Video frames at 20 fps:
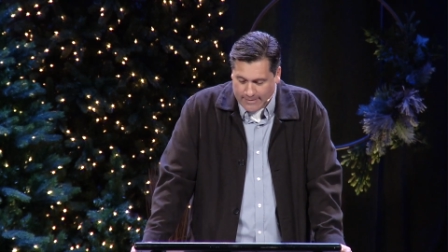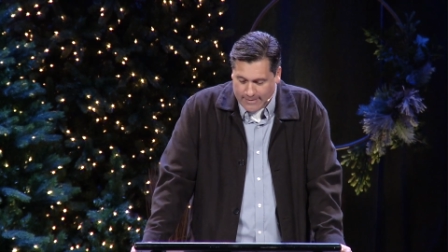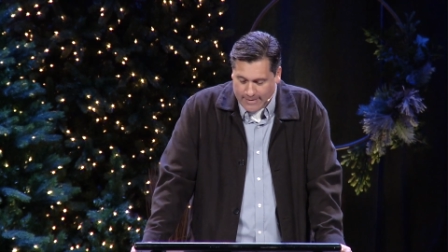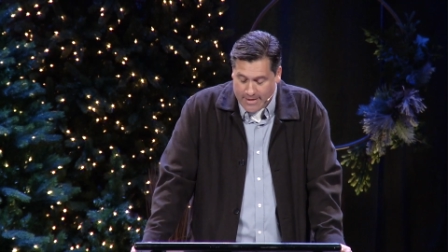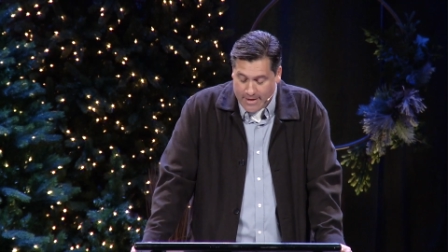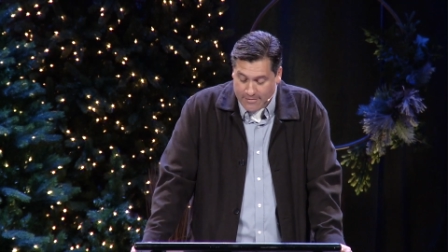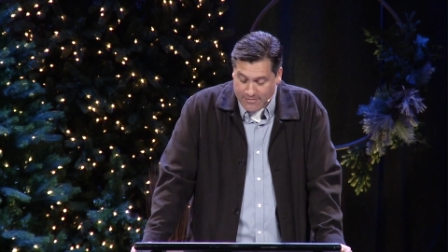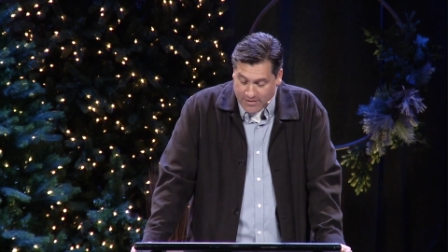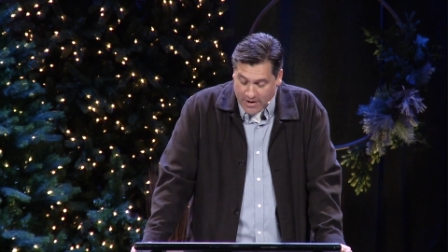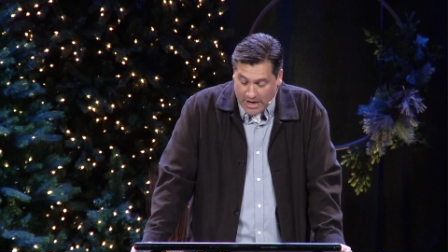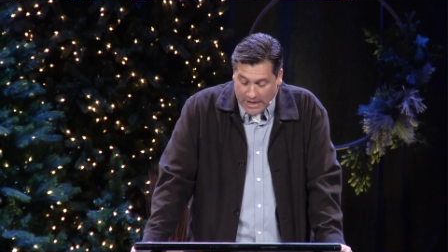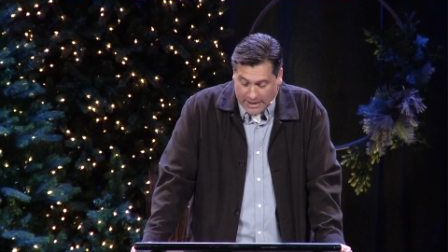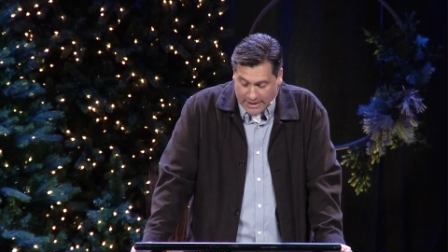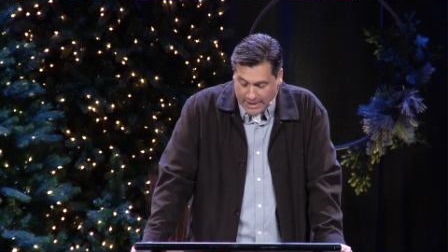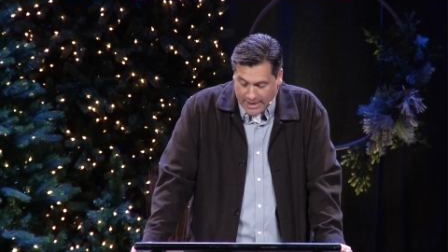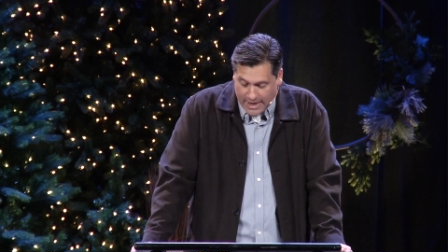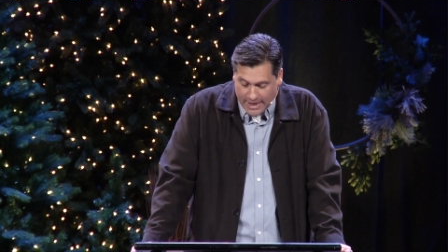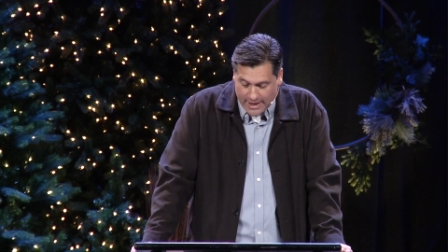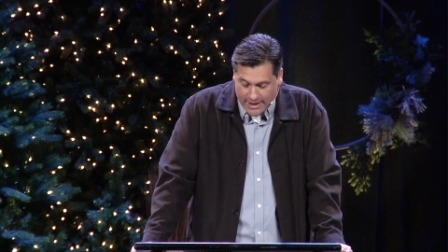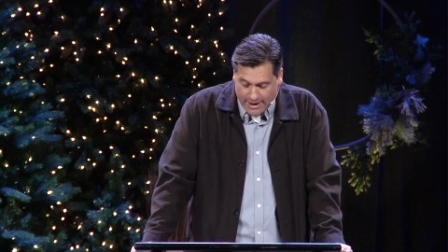and then
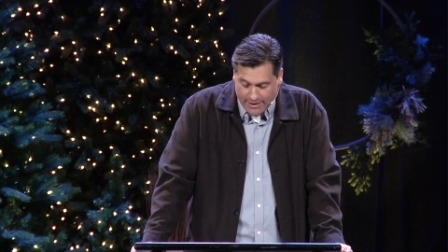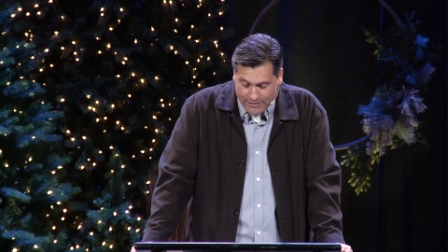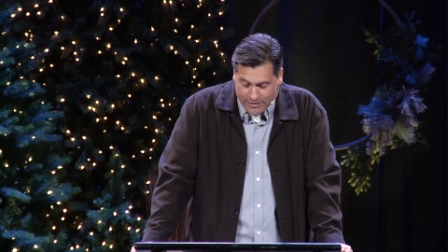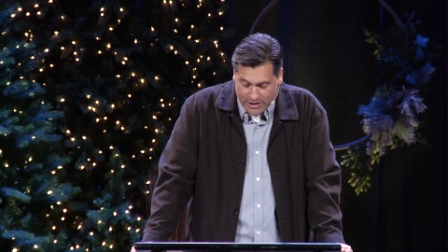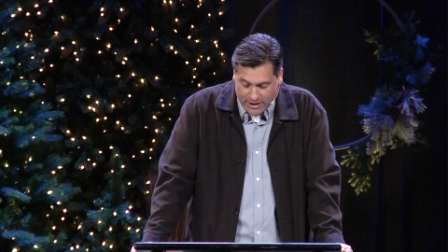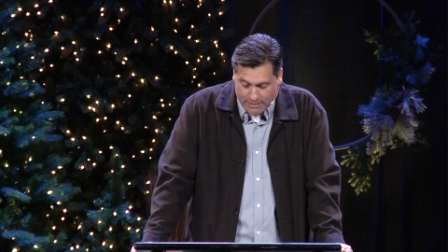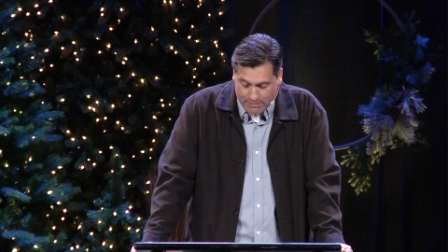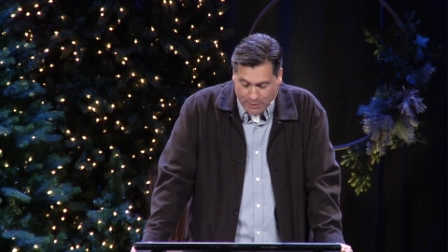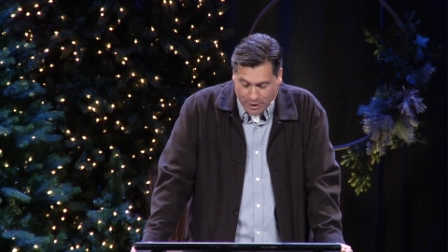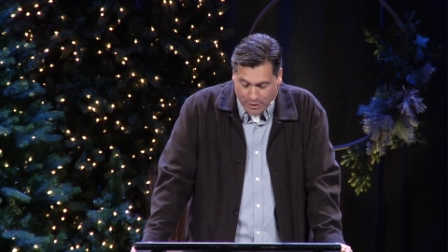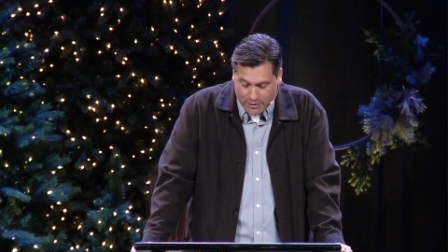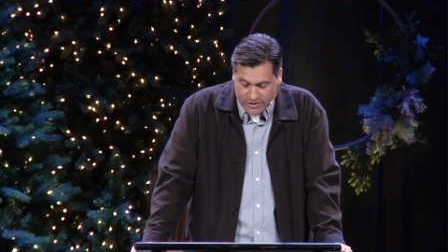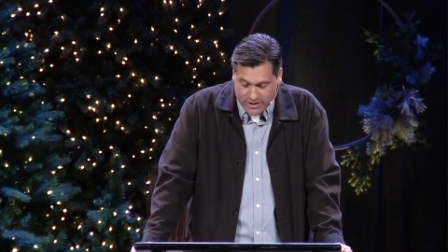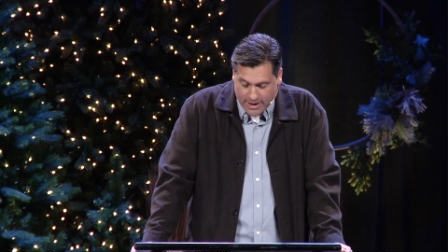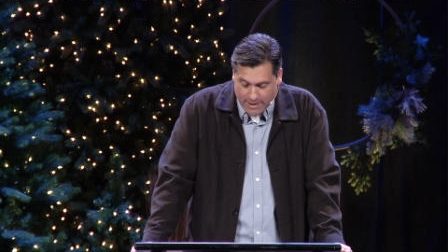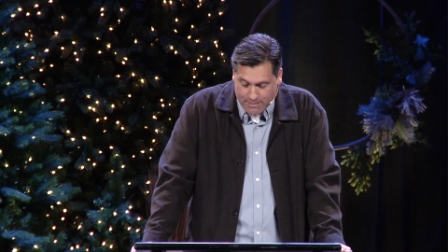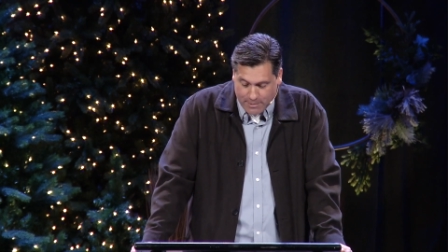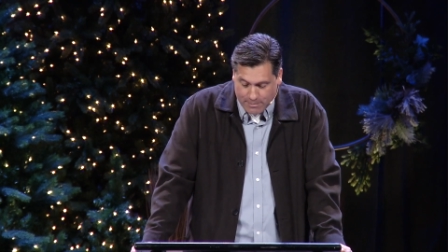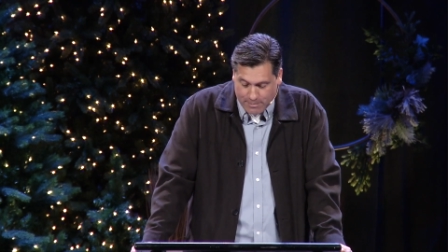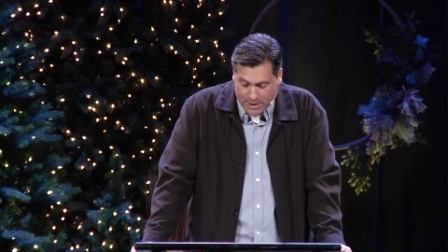finally, eight, everything blows
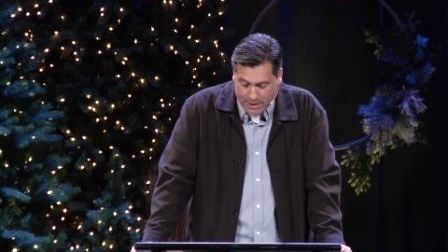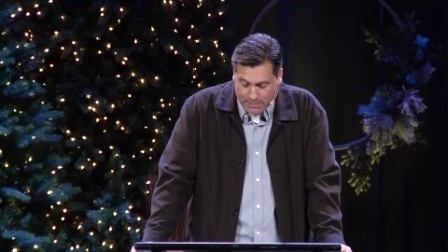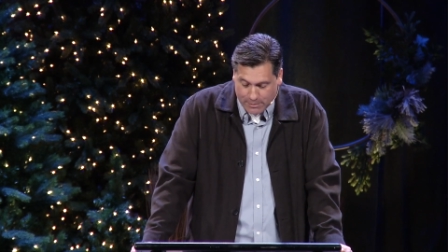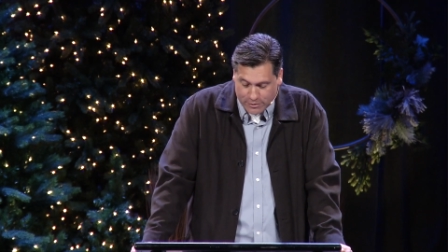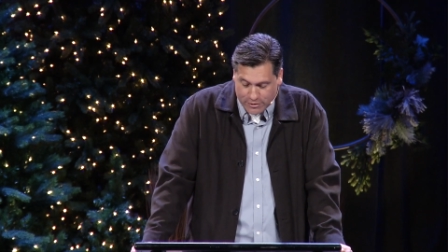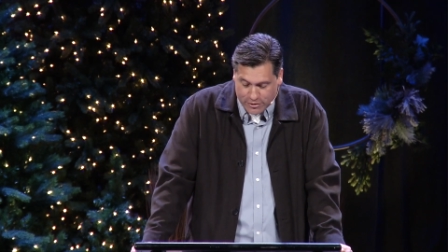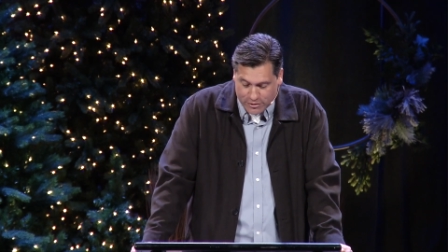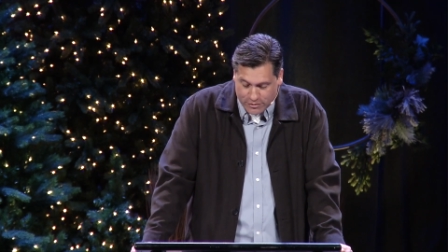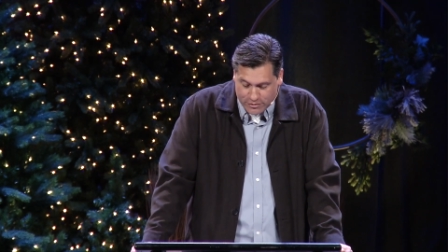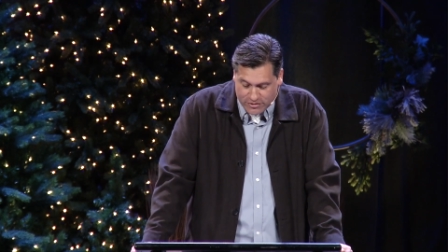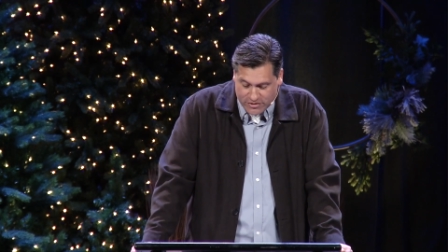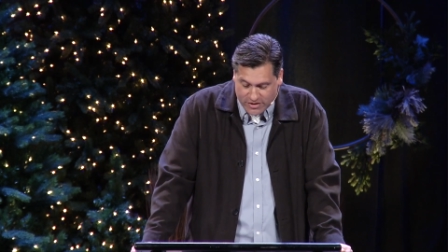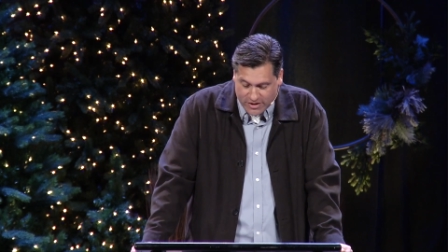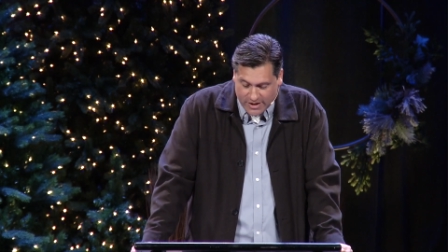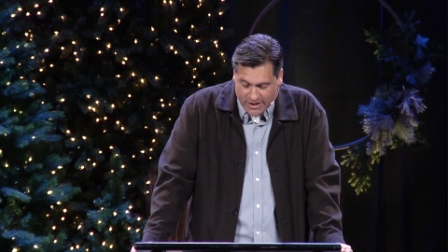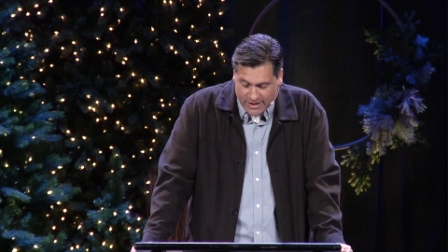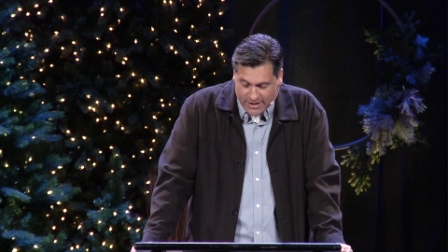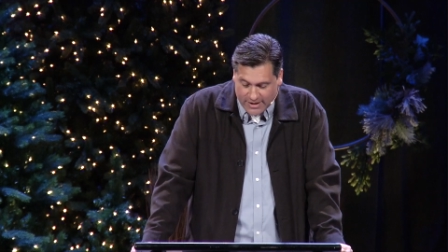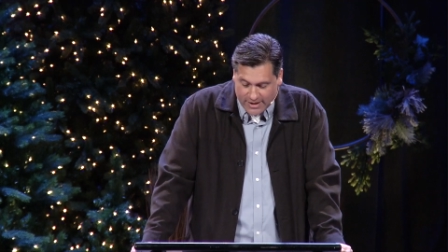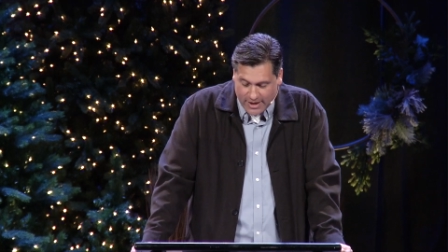up and people choose
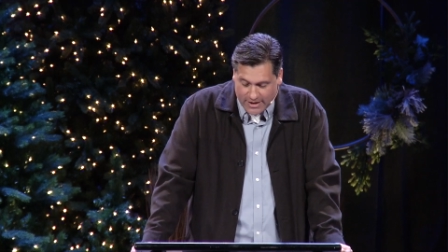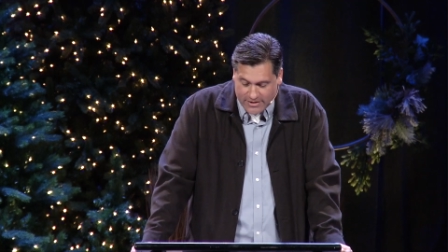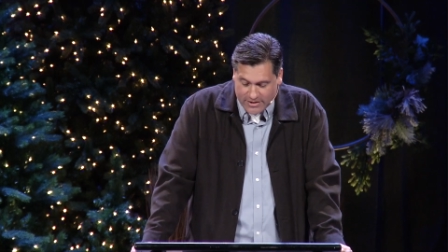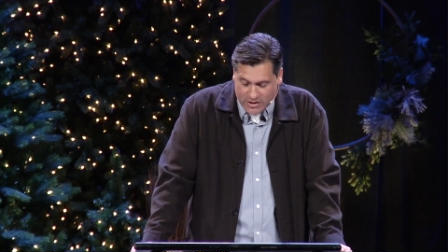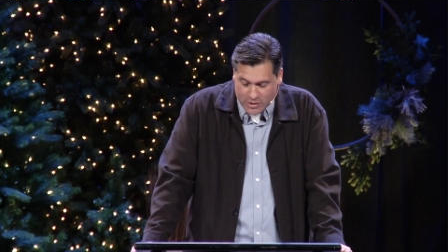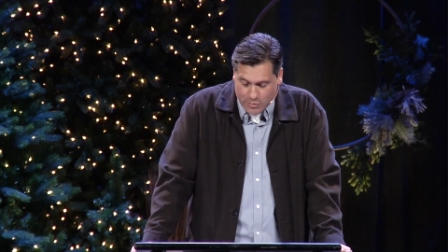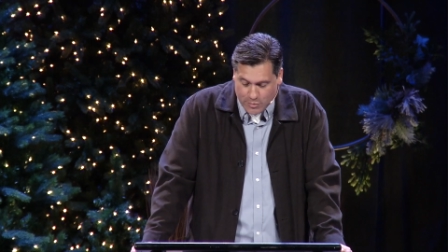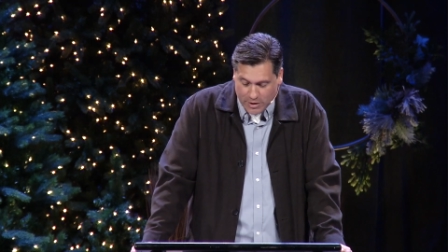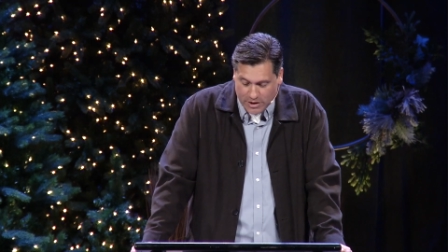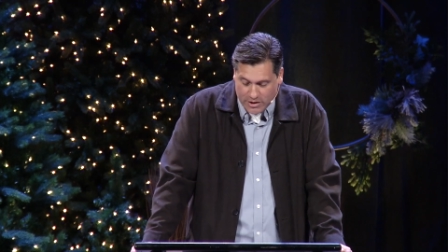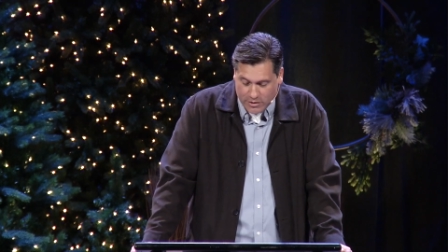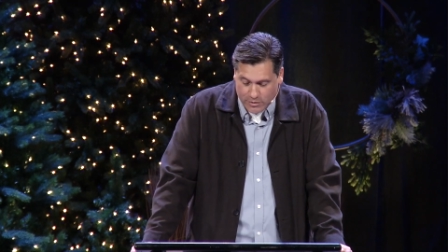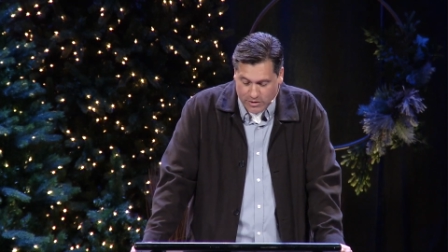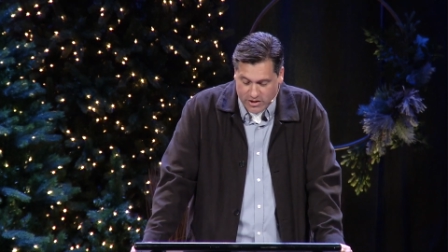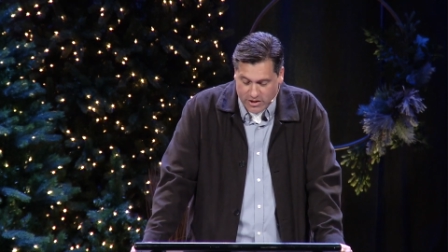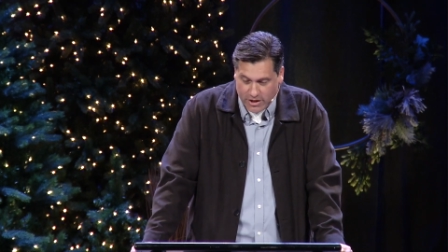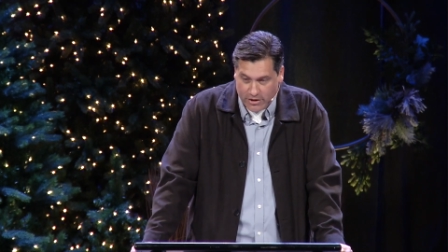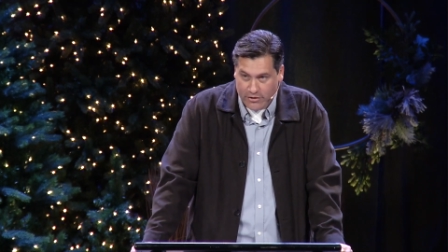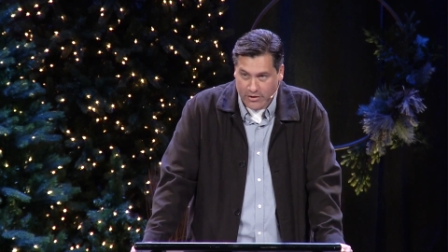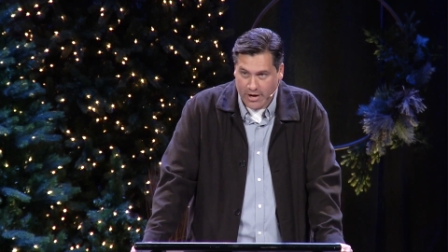not to speak to
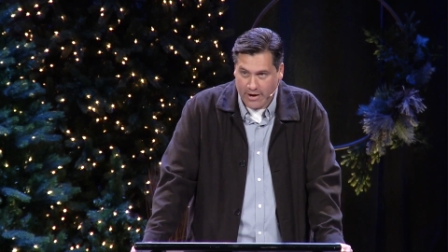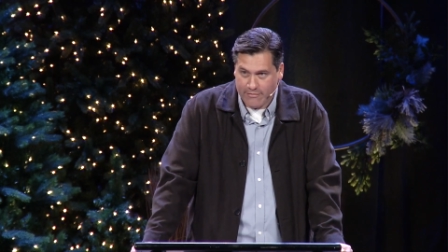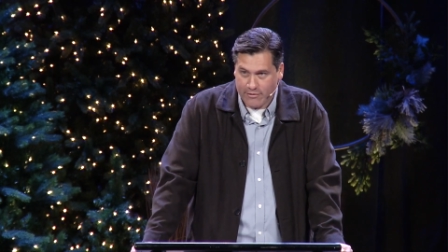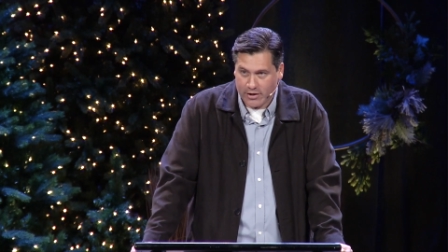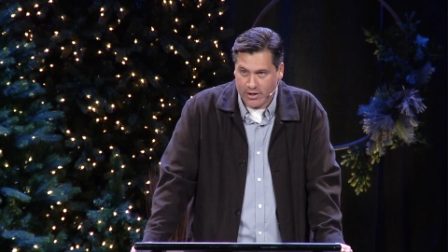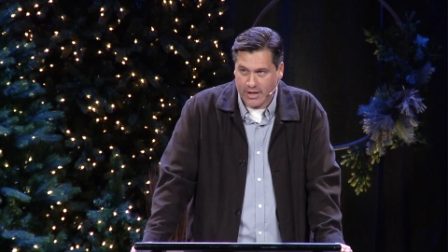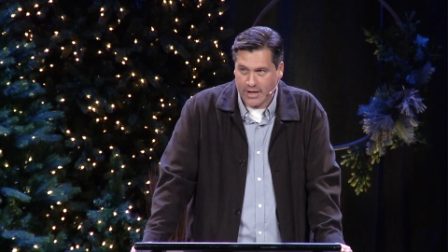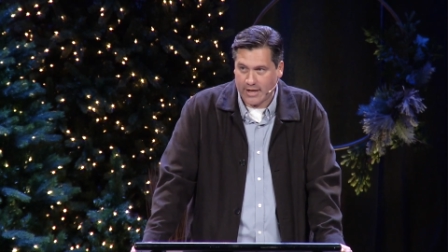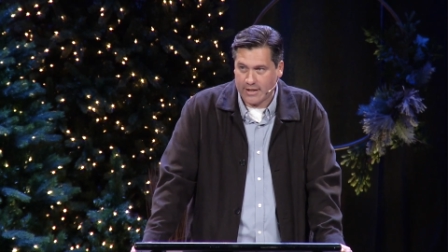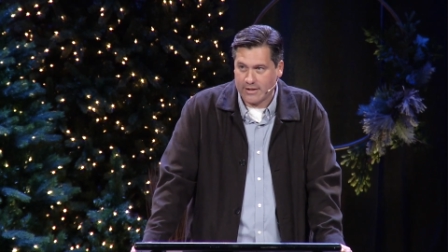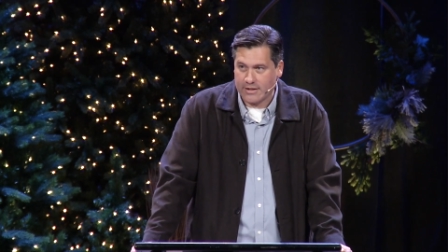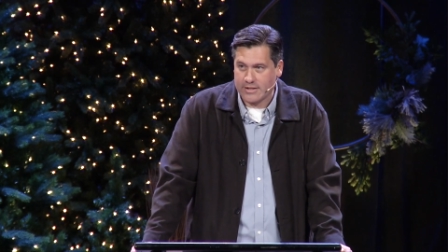each other ever again.